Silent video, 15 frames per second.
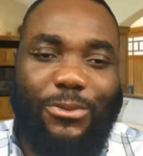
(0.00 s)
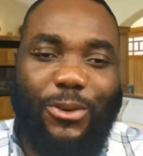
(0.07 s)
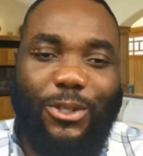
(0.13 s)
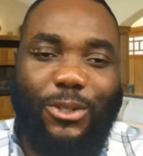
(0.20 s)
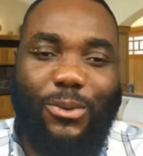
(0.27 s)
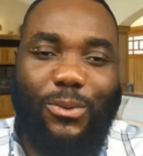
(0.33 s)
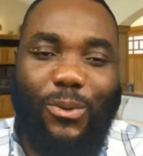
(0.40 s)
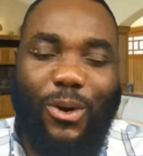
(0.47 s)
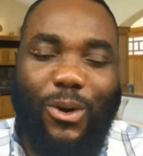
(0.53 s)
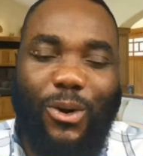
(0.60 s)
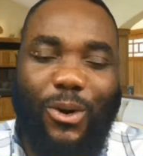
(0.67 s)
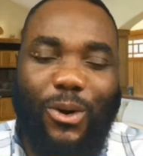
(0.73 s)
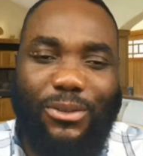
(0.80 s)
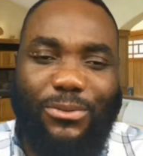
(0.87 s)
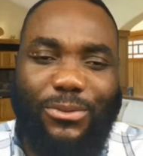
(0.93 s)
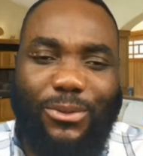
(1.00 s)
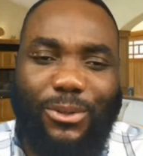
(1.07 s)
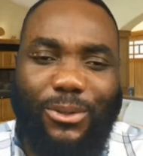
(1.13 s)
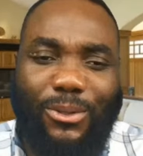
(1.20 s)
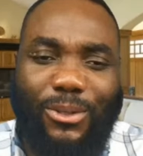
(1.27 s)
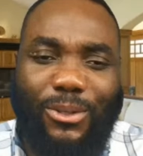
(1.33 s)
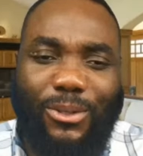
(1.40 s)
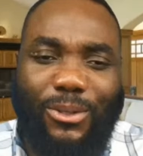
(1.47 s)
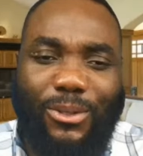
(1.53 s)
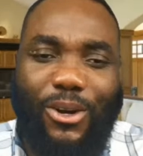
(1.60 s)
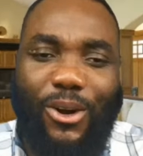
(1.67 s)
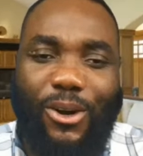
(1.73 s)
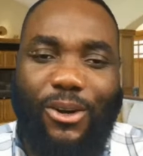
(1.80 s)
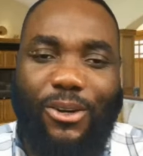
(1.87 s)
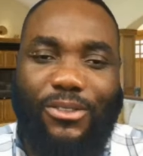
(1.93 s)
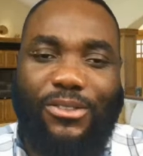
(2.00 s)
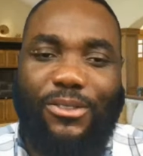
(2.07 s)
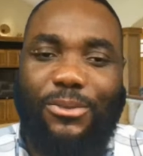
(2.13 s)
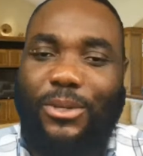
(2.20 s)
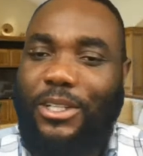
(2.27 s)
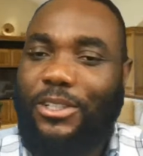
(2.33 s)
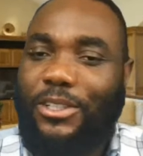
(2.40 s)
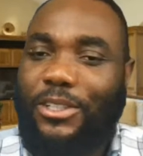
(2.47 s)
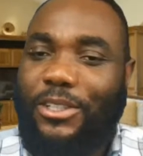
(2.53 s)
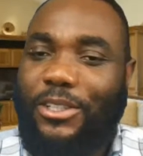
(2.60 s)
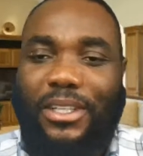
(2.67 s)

wonderful course. Great to be here.